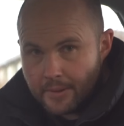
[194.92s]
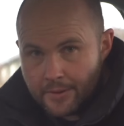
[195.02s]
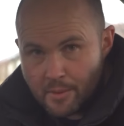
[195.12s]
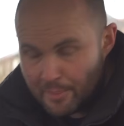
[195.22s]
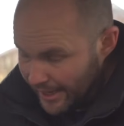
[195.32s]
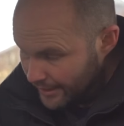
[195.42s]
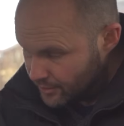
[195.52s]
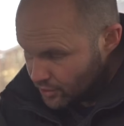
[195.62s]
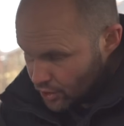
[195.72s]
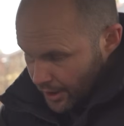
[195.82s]
In the back
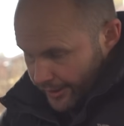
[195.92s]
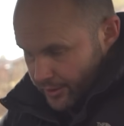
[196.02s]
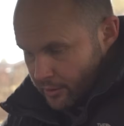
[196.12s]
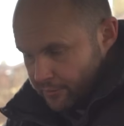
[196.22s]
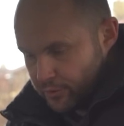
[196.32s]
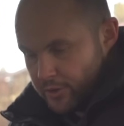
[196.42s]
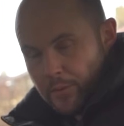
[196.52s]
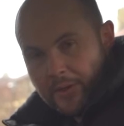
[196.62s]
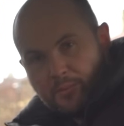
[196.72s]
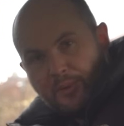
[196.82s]
there's charging for
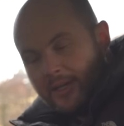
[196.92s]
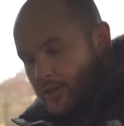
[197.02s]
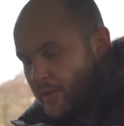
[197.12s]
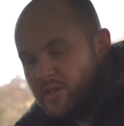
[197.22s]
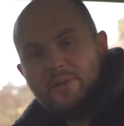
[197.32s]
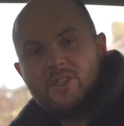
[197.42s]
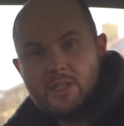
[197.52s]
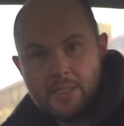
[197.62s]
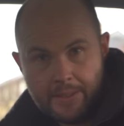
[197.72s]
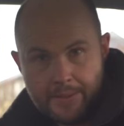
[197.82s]
USB and
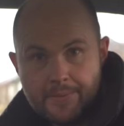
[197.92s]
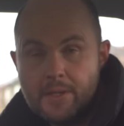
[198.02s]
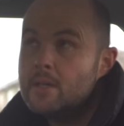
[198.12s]
USB-C.